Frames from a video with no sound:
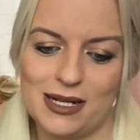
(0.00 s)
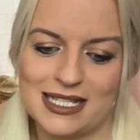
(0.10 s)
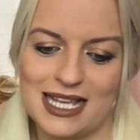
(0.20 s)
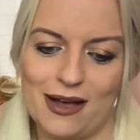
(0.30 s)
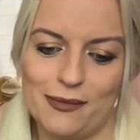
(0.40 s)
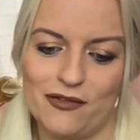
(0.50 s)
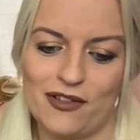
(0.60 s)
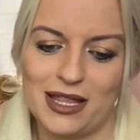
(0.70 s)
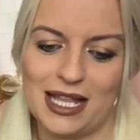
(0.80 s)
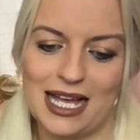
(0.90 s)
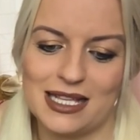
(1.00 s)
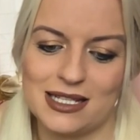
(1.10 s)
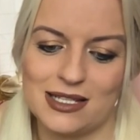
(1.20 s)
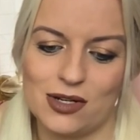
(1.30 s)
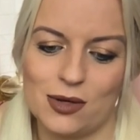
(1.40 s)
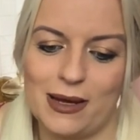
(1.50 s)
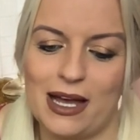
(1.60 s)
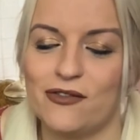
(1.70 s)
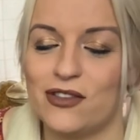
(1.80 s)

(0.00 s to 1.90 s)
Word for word: please help me find the answers on a path